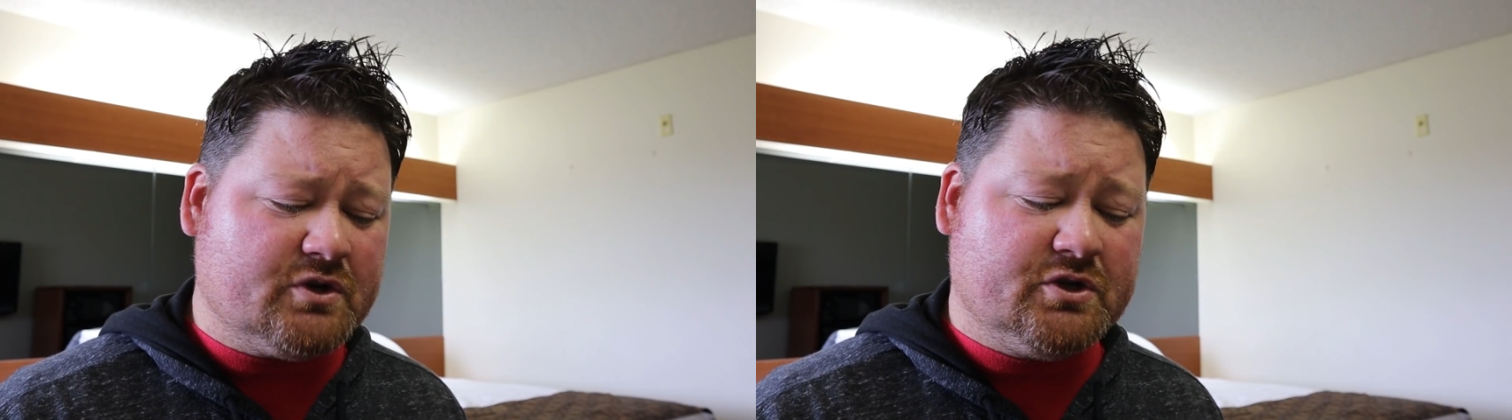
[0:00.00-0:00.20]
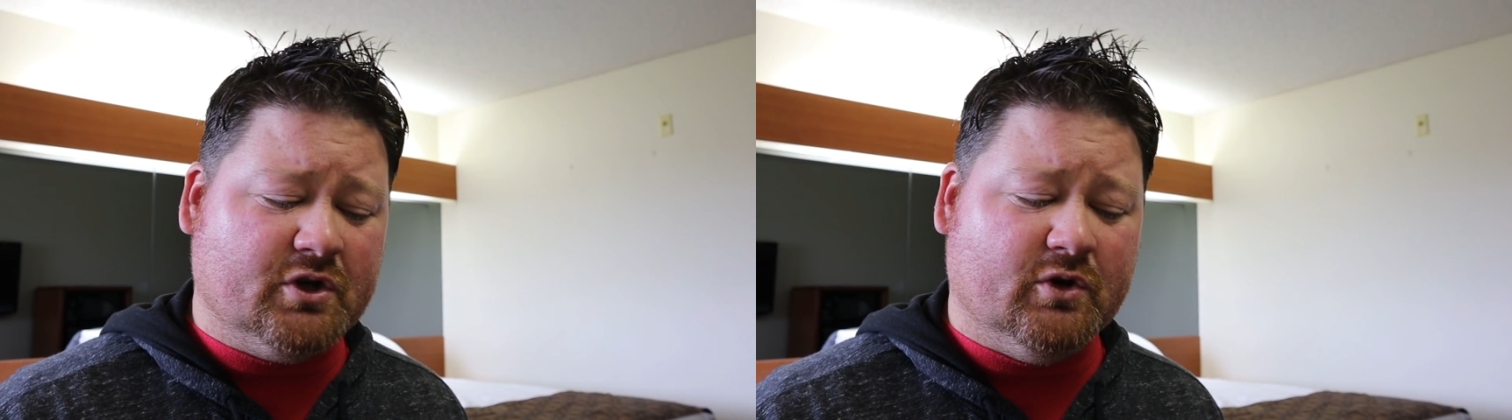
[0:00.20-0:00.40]

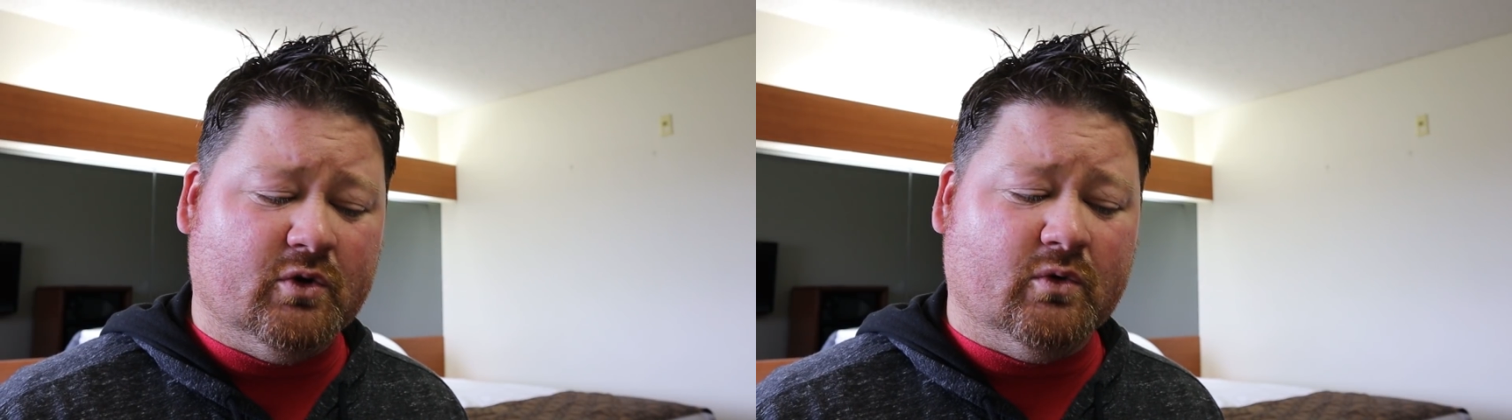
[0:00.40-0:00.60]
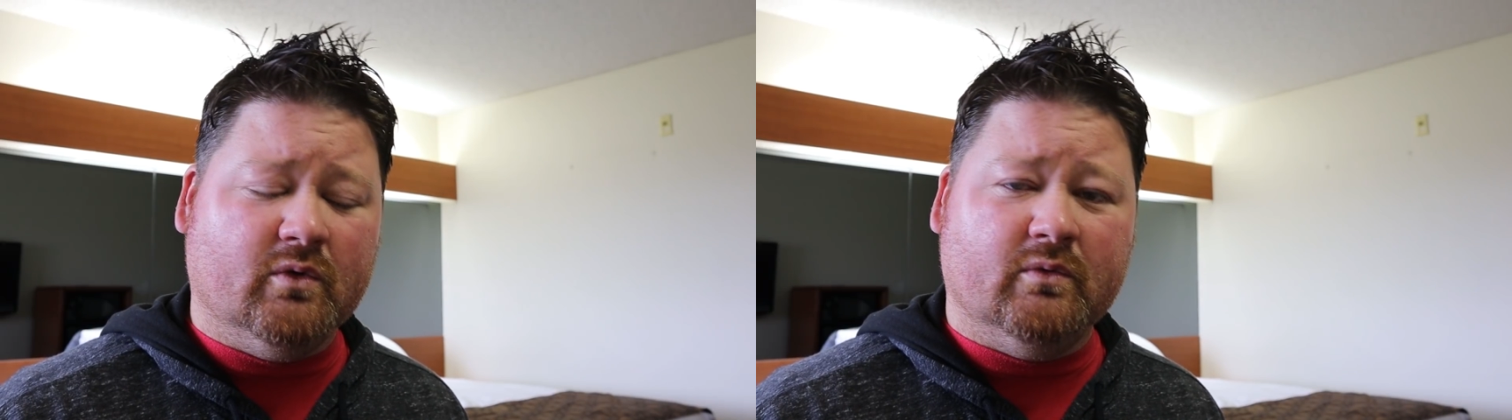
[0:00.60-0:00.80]

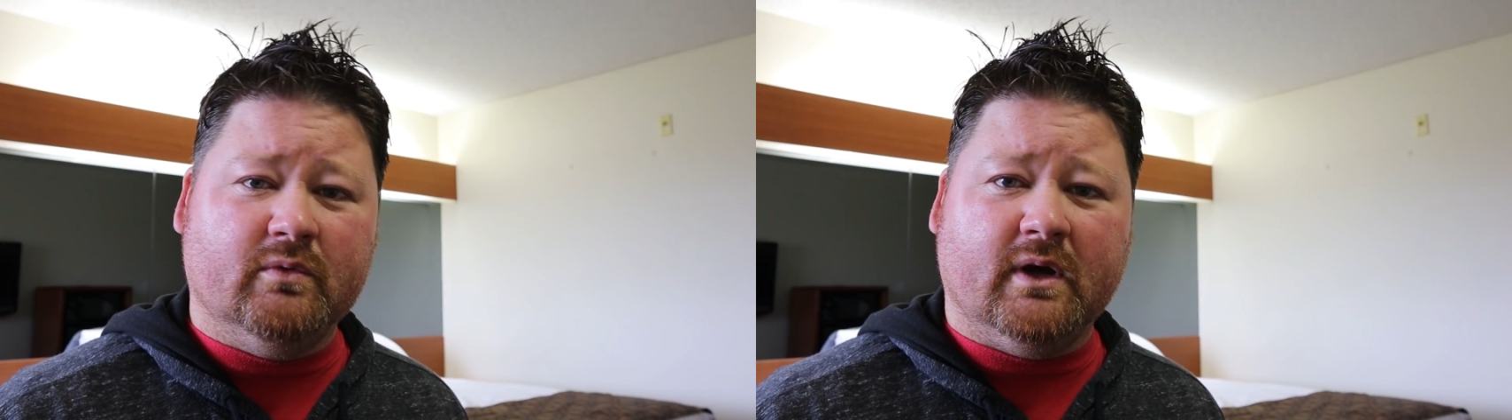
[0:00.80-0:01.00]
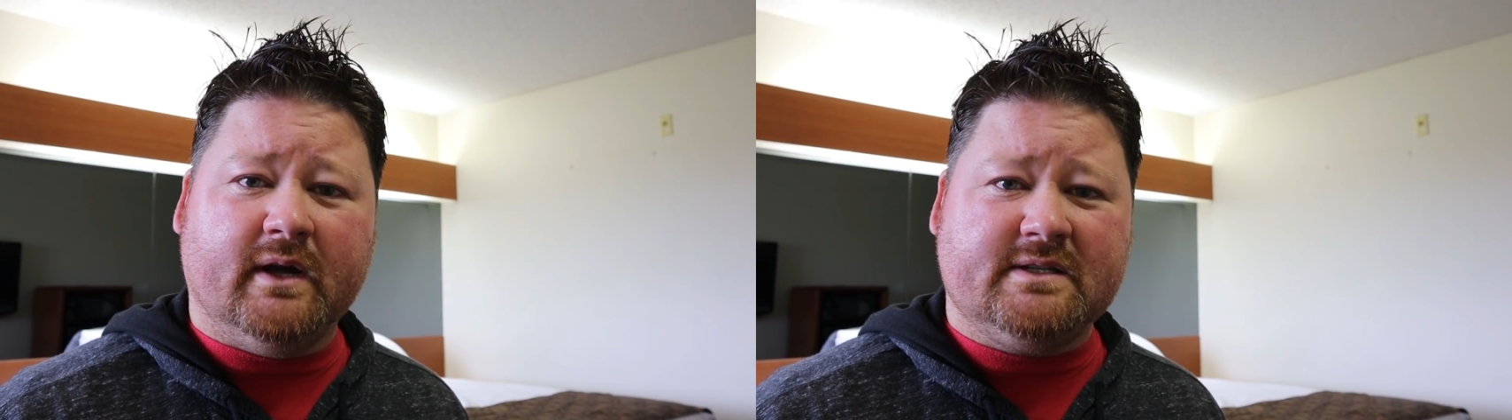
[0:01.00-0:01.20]

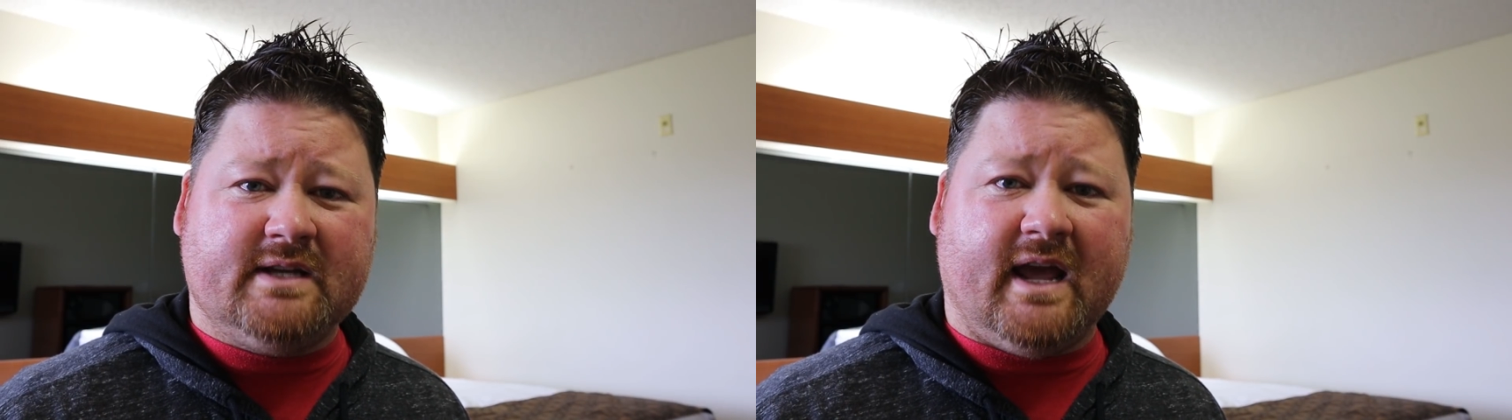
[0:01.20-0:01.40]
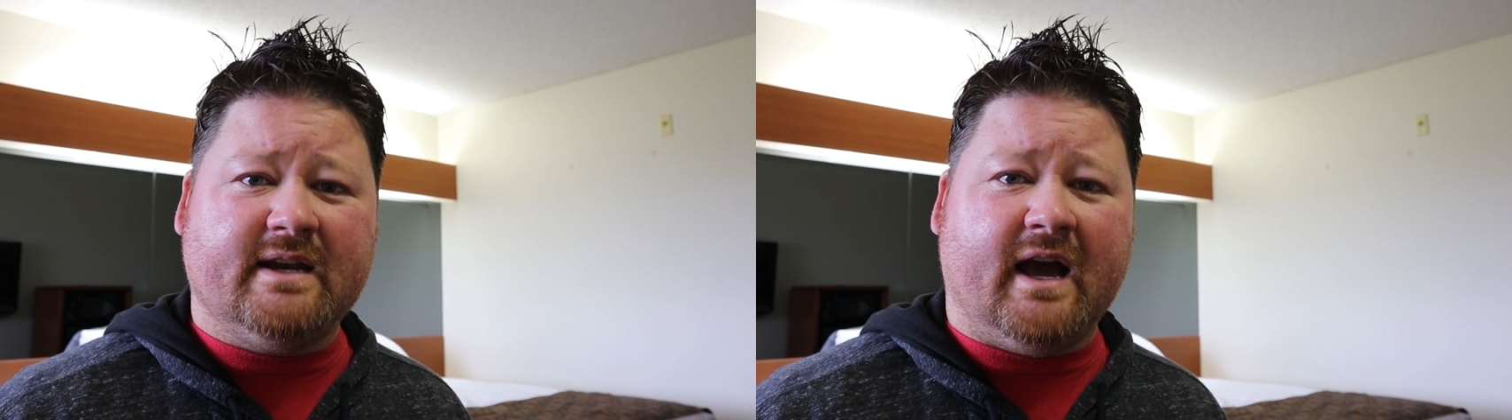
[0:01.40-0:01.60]
to
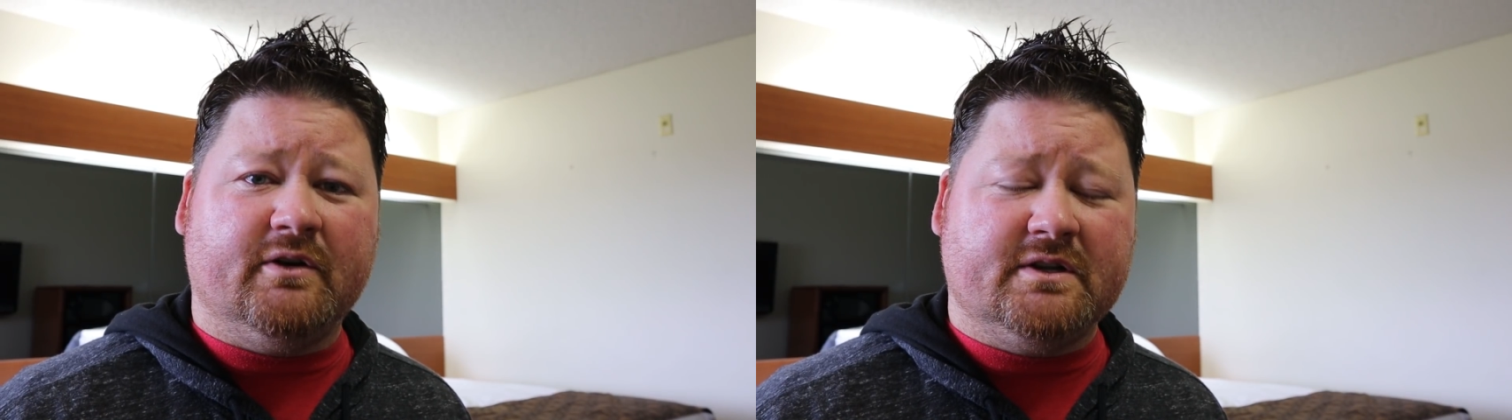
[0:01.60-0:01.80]
stand down.